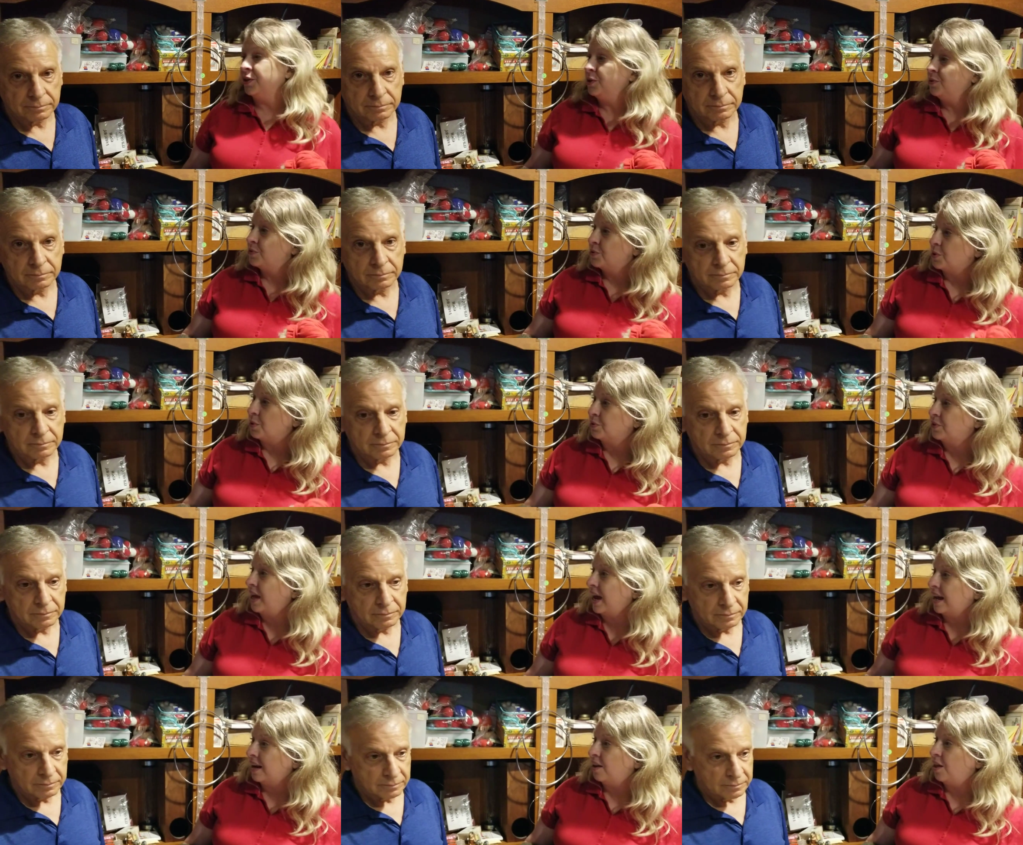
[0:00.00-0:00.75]
Speaker 1: you've
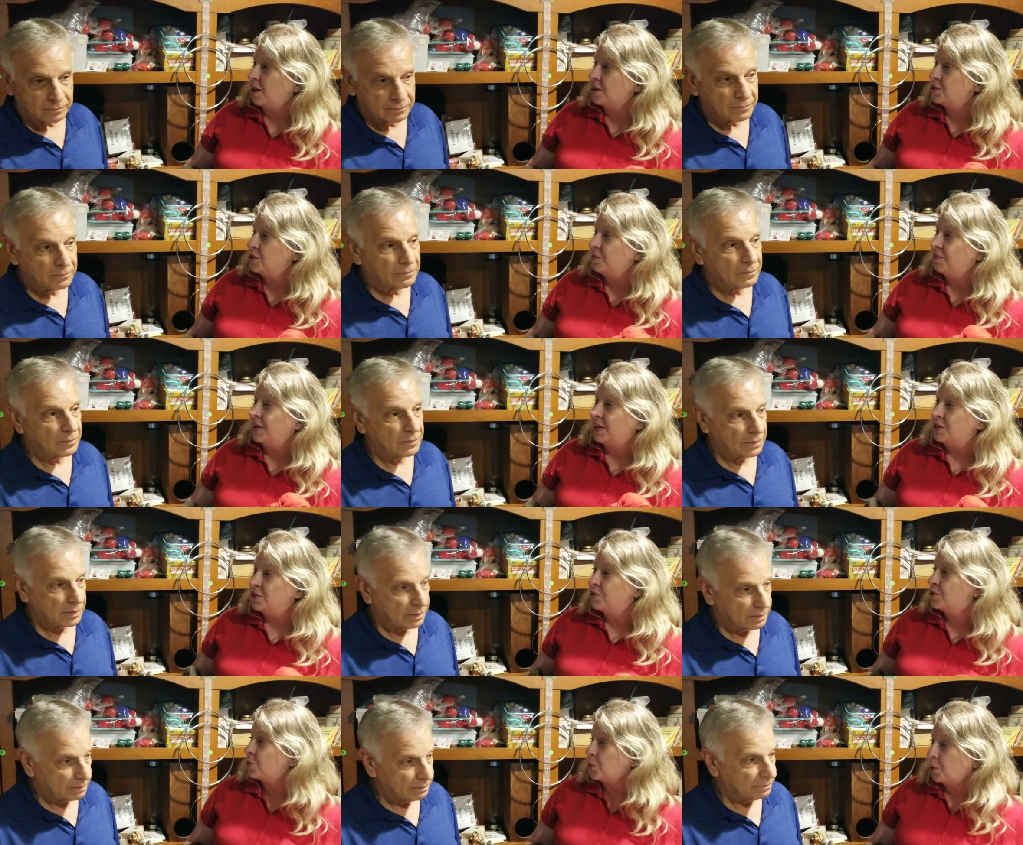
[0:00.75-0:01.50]
sold catalogs, you've
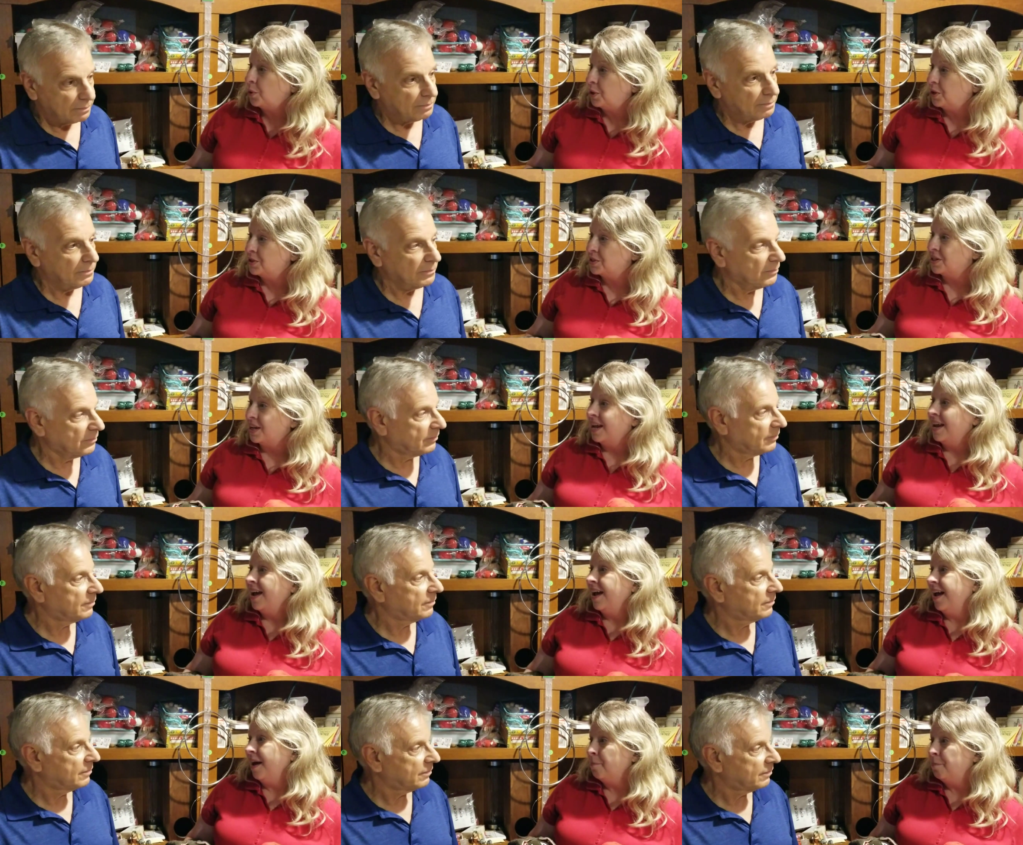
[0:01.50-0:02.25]
had mm-hmm. stores,
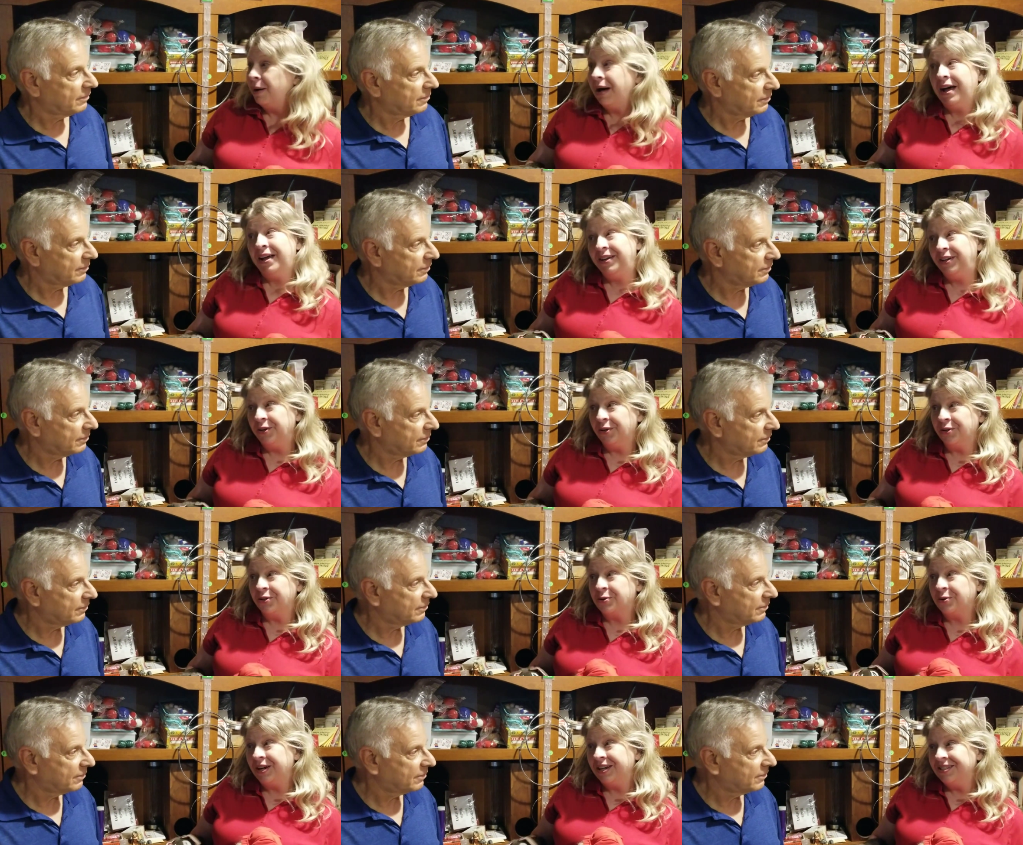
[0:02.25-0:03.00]
but
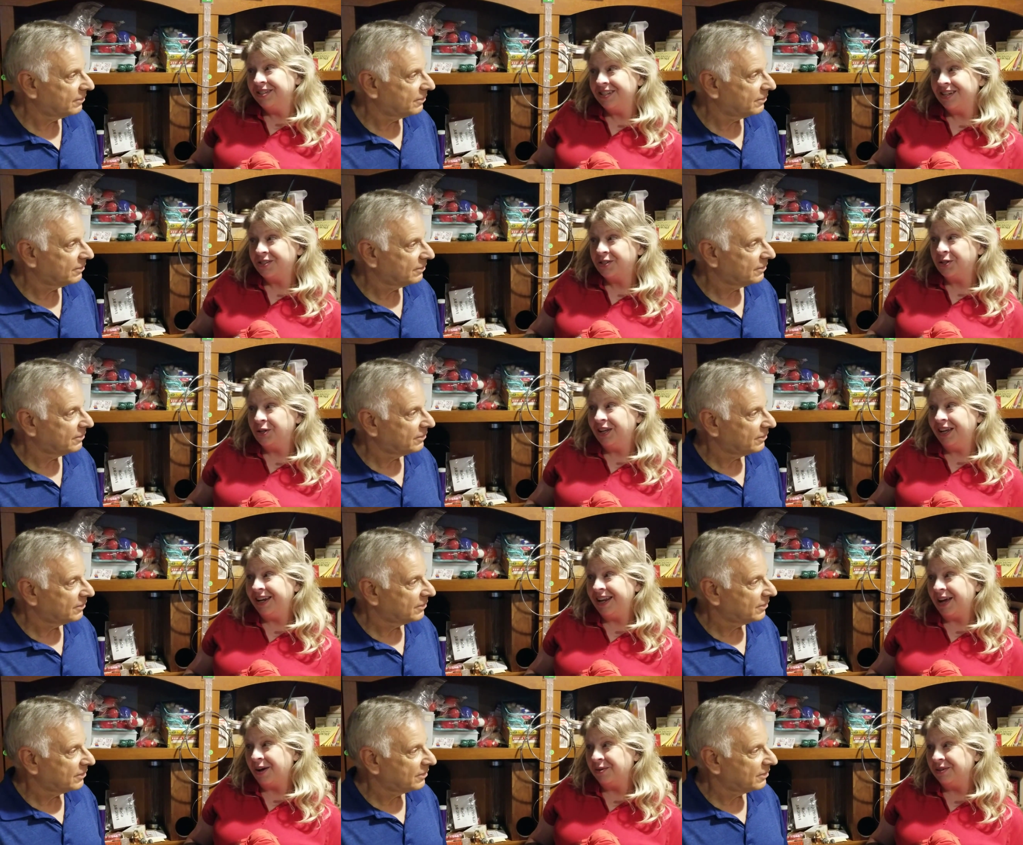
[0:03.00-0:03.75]
you're
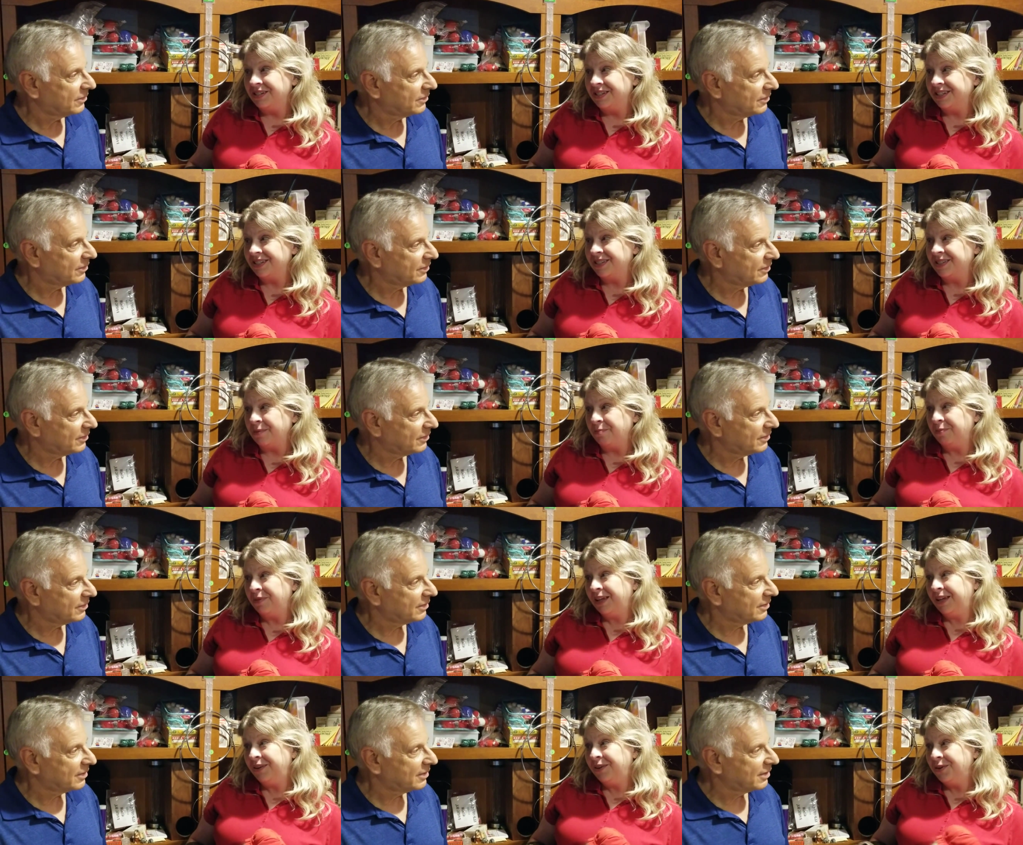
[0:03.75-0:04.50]
transitioning now into
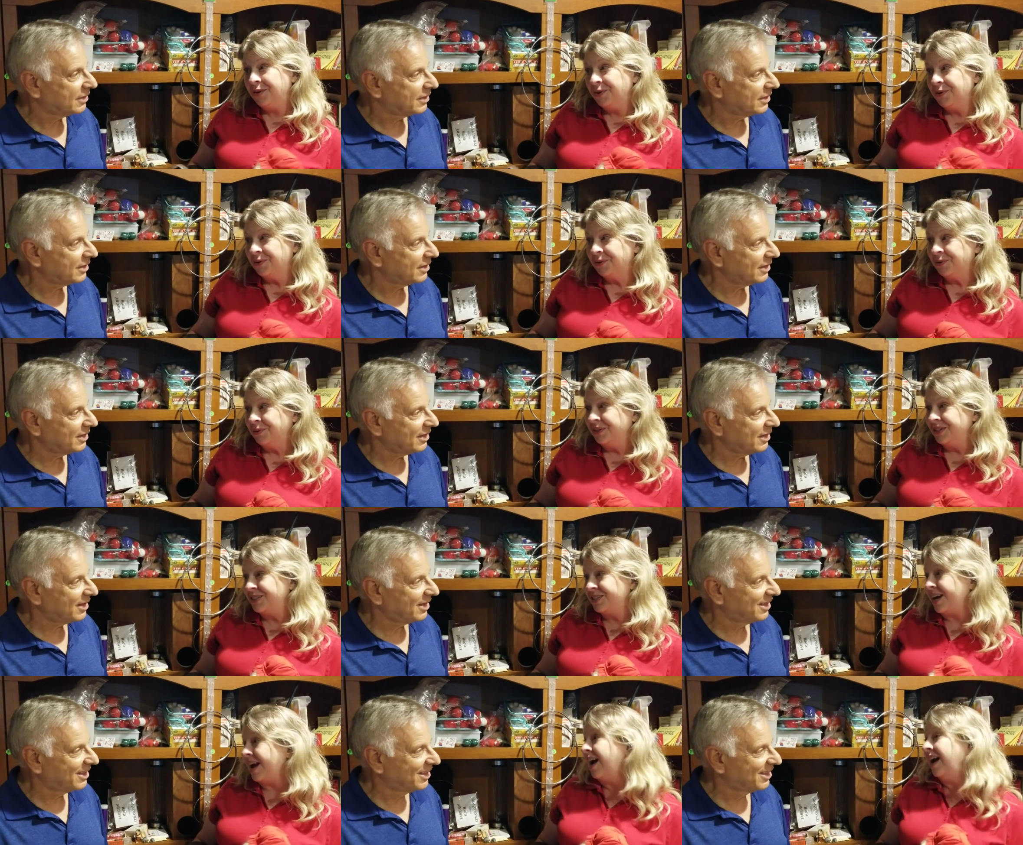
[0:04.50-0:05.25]
something new,
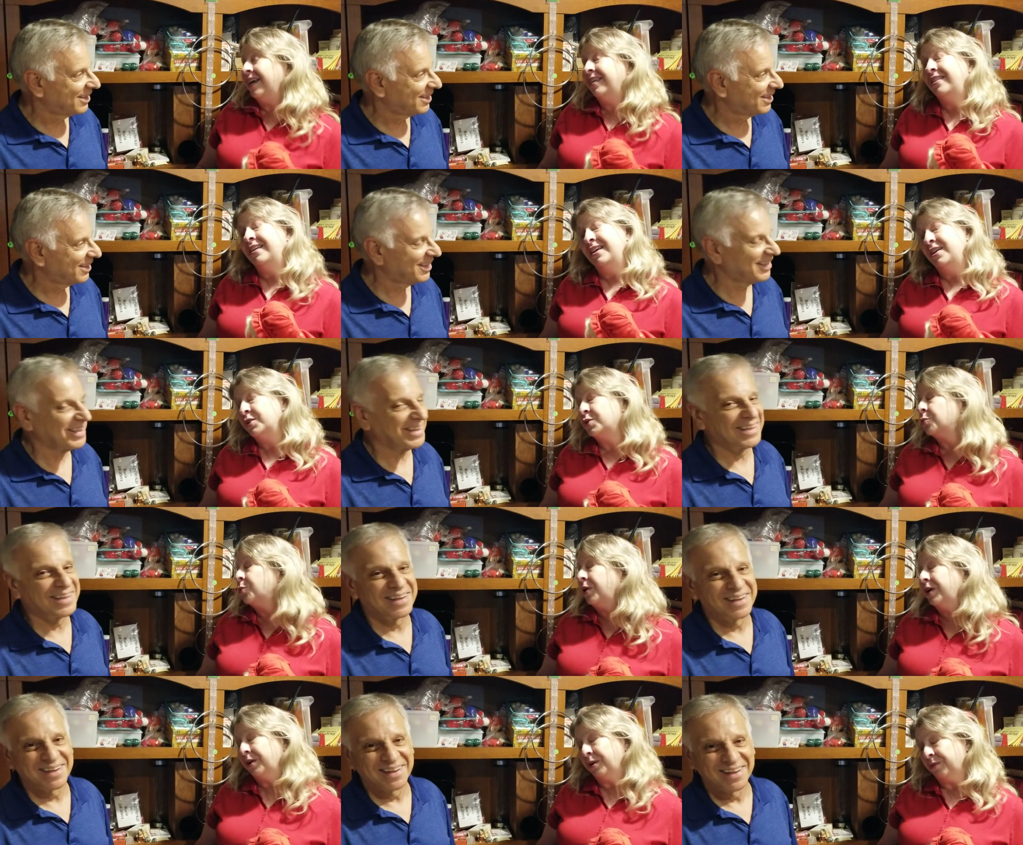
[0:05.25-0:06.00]
which I think
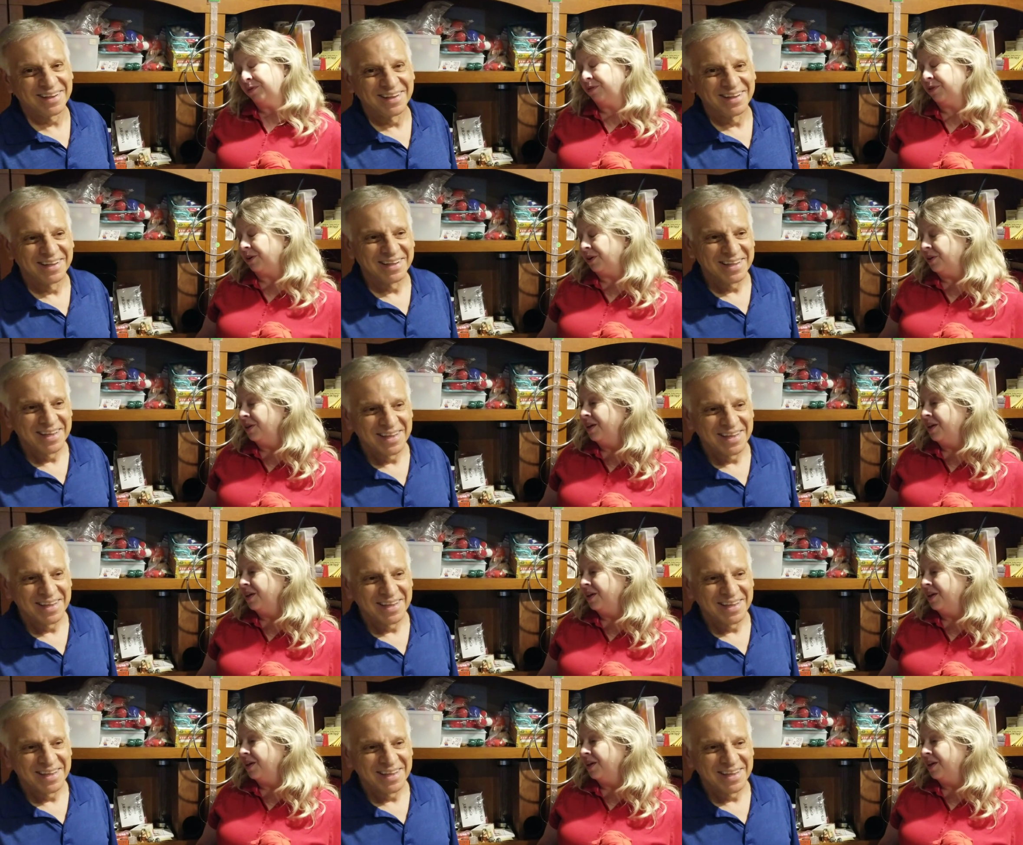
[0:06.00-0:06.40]
is wonderful.